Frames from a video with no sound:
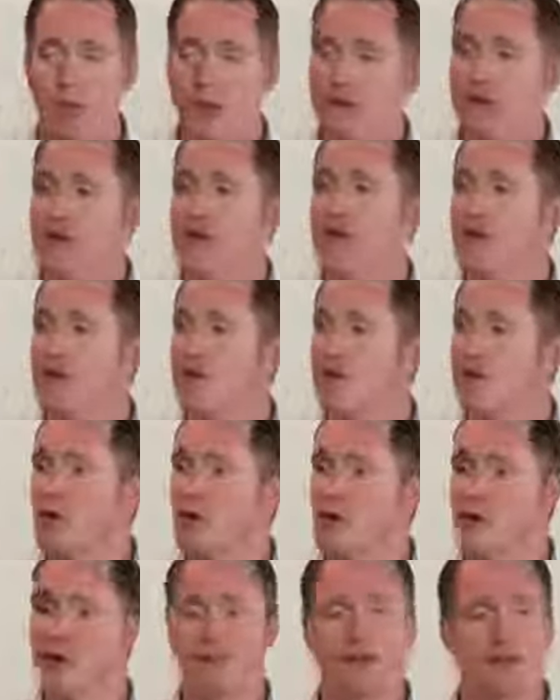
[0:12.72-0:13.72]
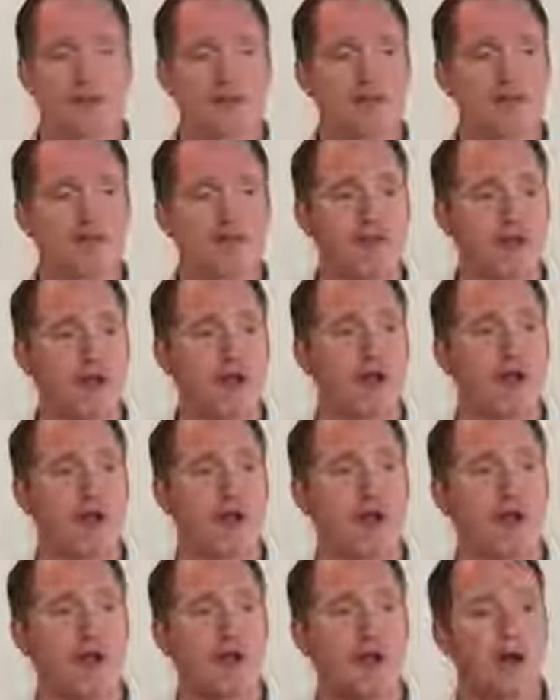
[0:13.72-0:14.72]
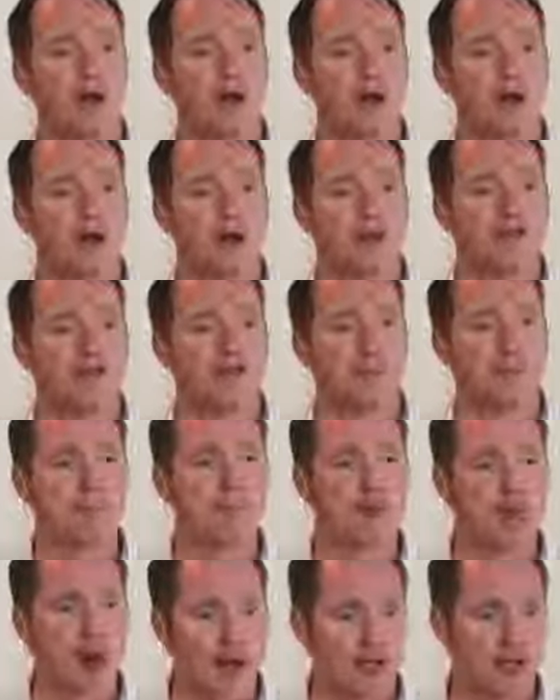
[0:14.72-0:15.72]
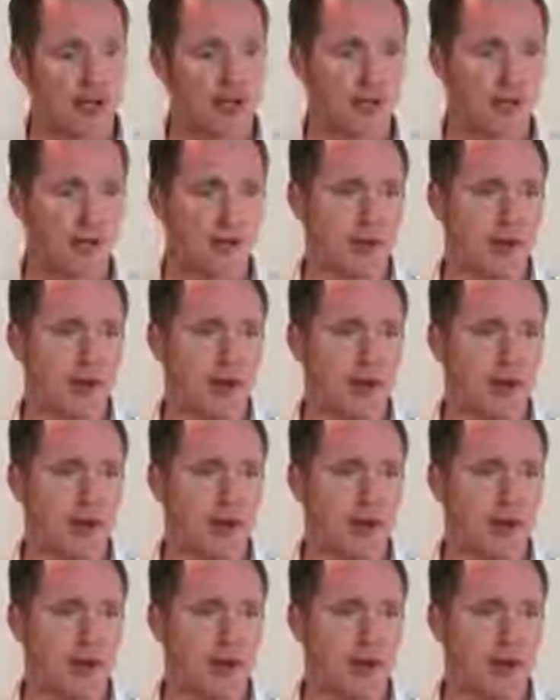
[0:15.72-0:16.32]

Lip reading: We live in a world that's full of depression.